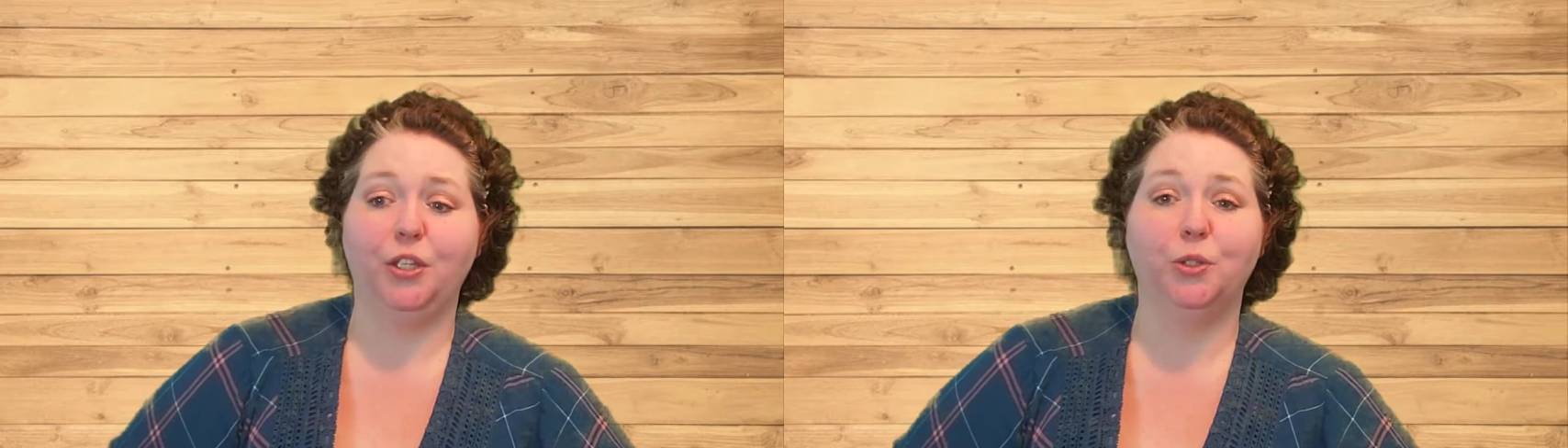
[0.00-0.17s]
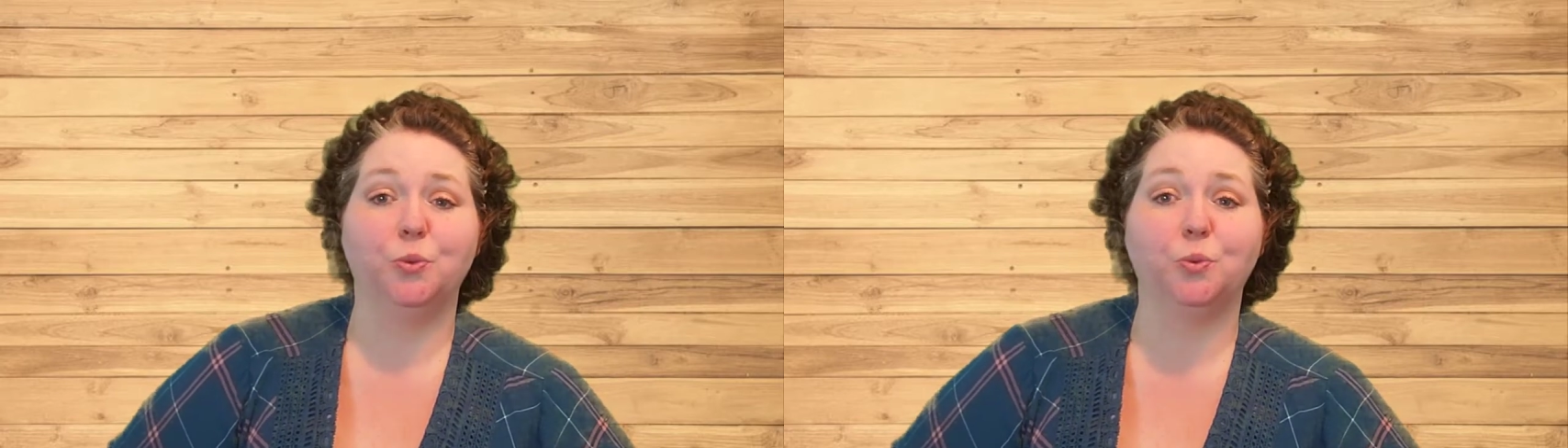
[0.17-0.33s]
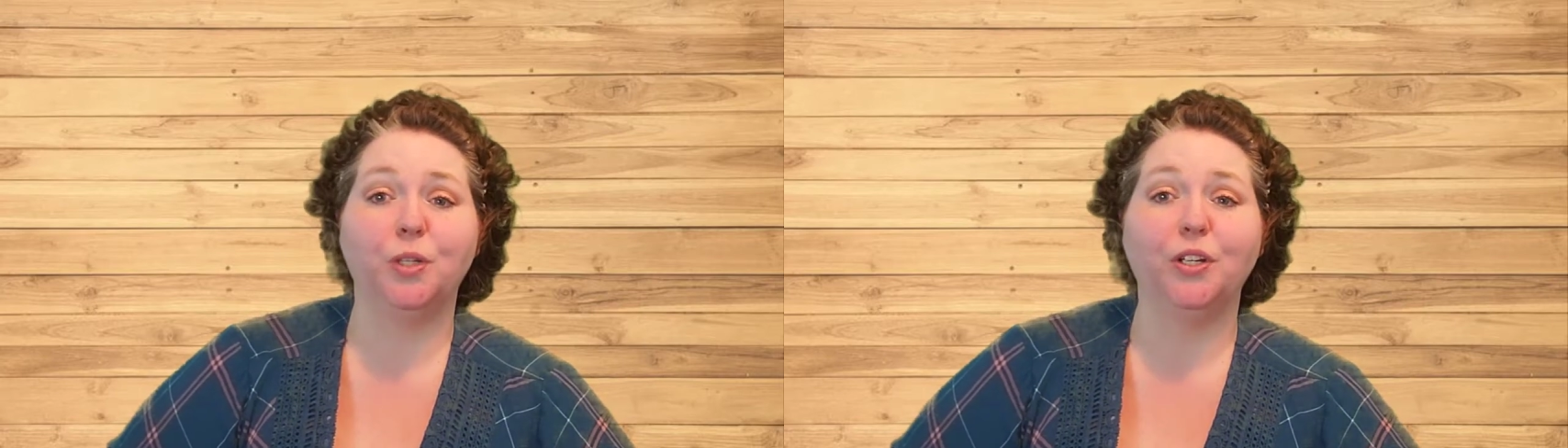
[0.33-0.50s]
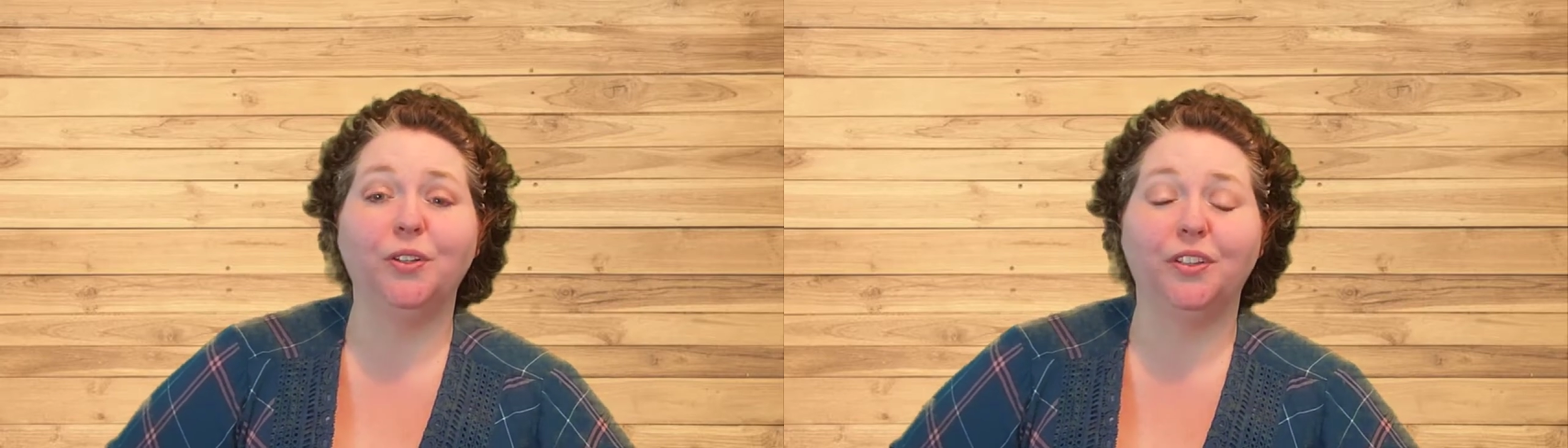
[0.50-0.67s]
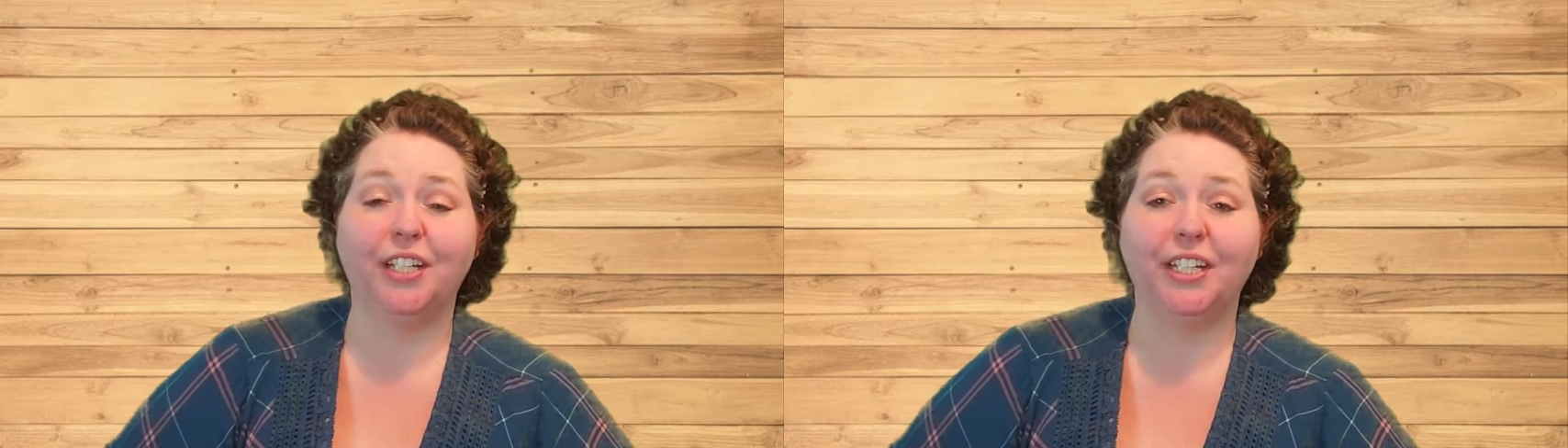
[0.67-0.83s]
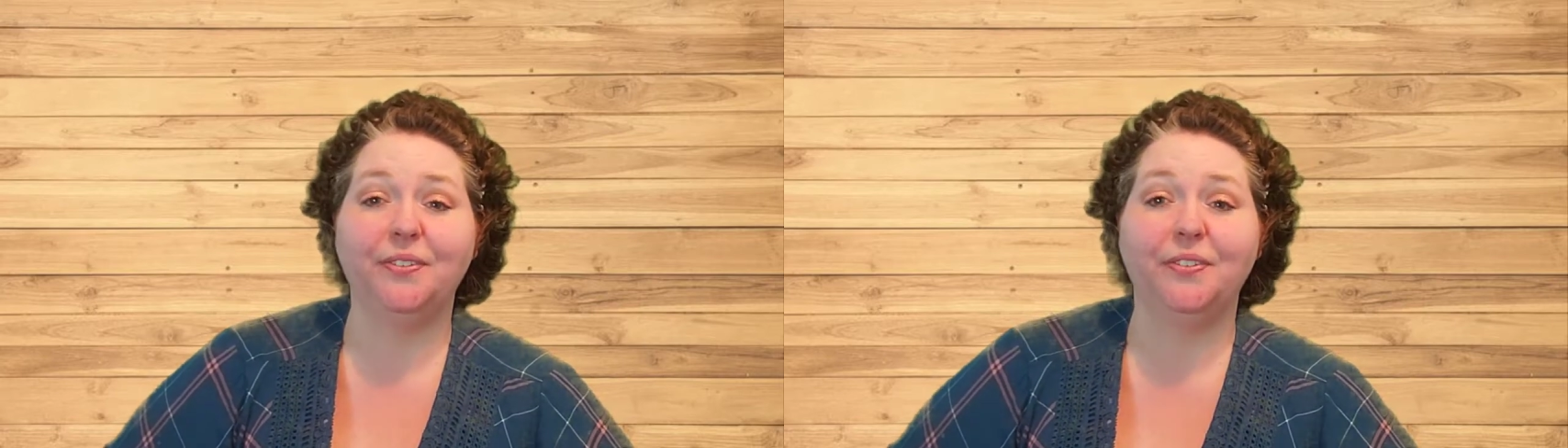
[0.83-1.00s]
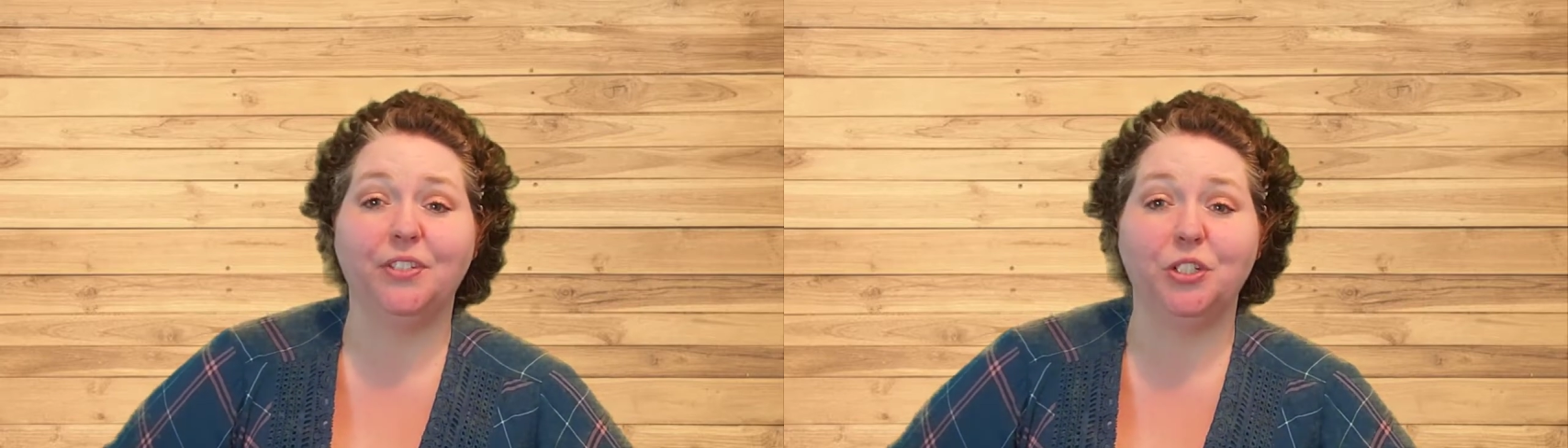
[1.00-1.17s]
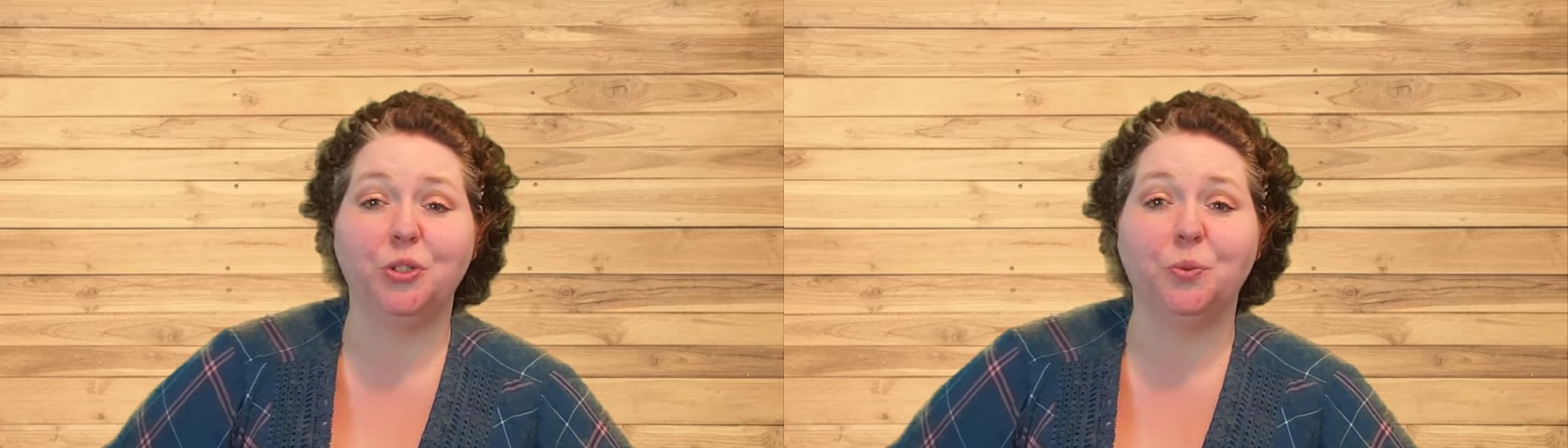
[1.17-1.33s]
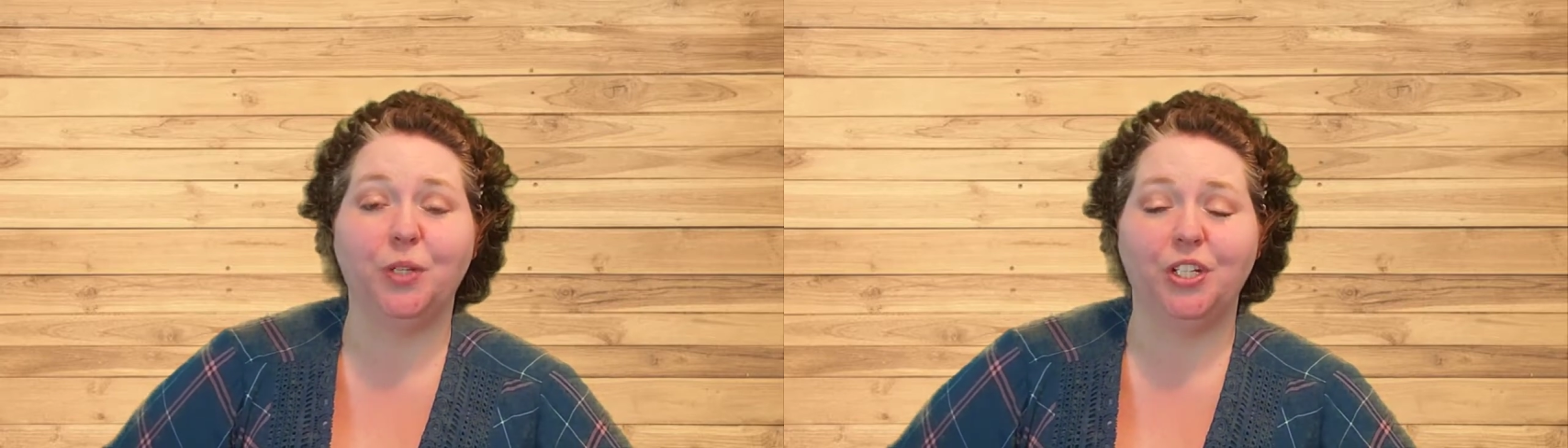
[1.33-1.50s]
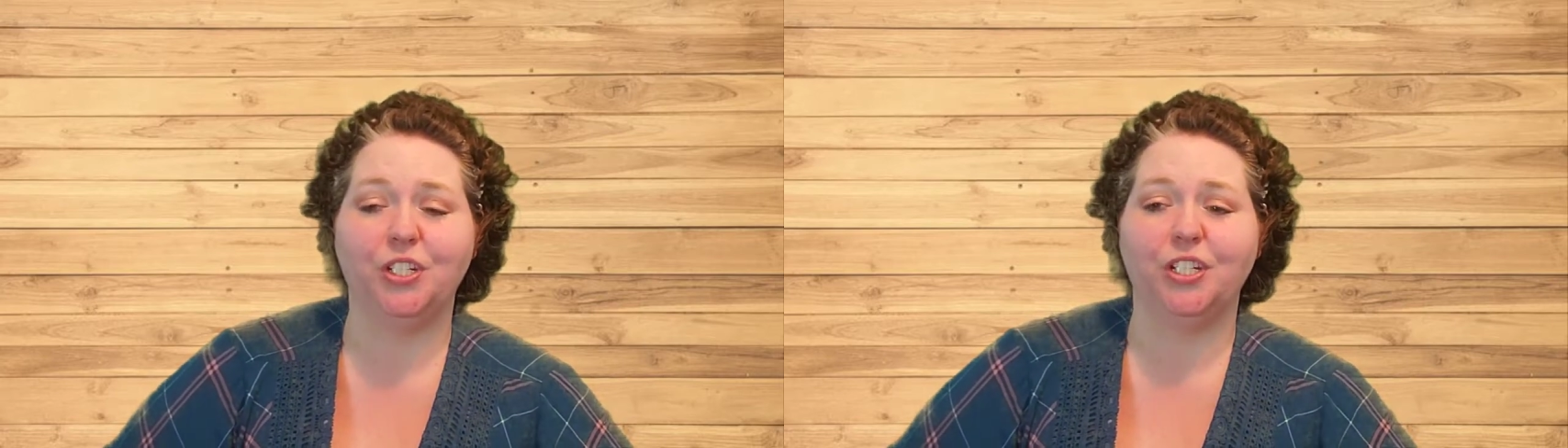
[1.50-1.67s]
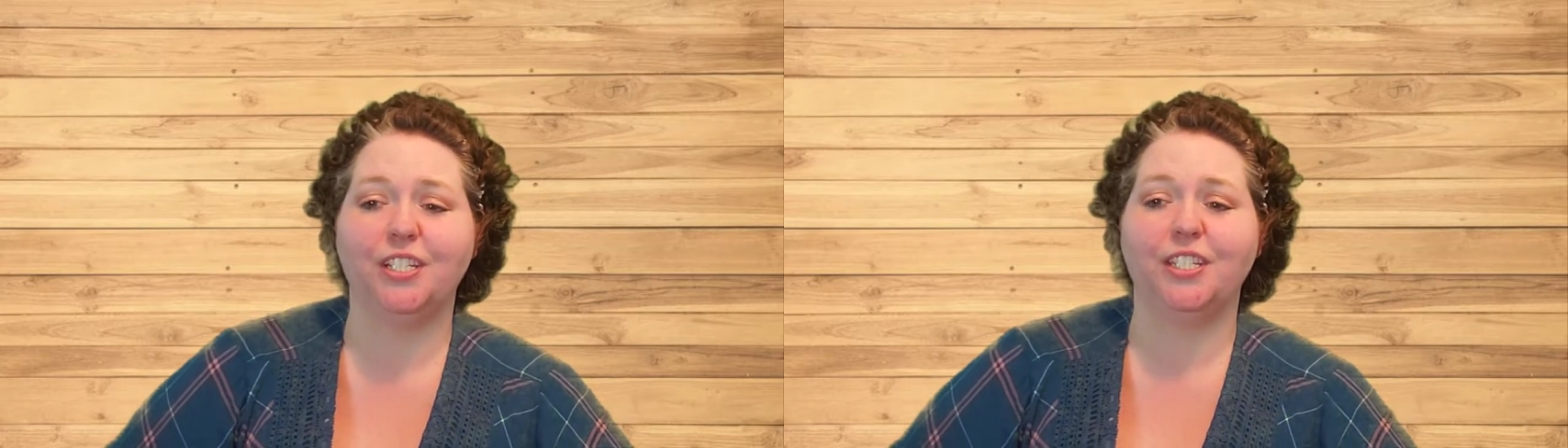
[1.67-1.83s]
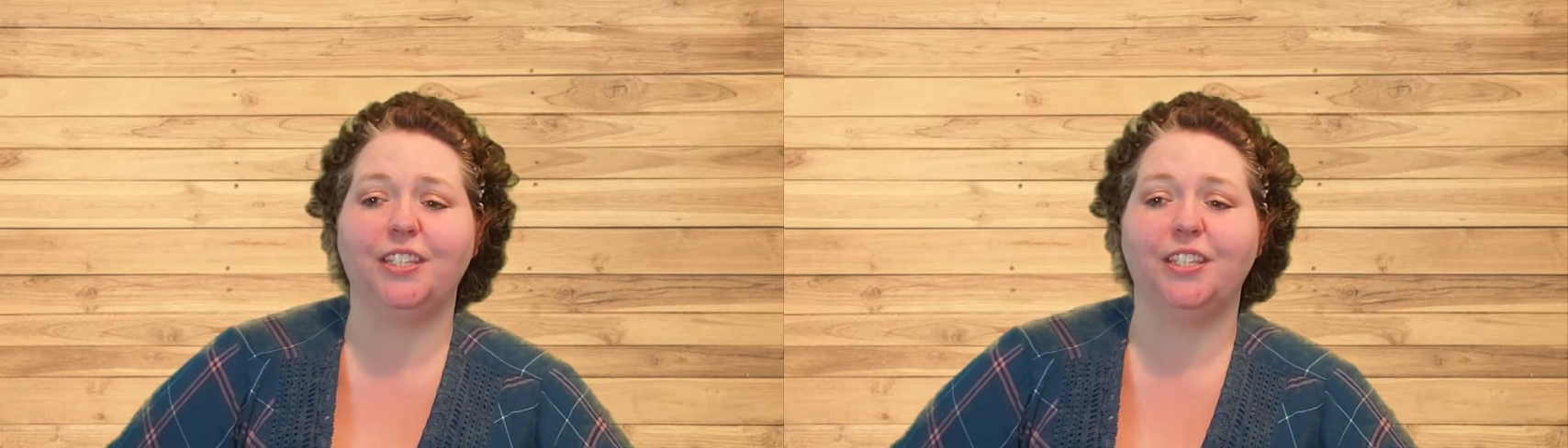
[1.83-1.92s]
those real life situations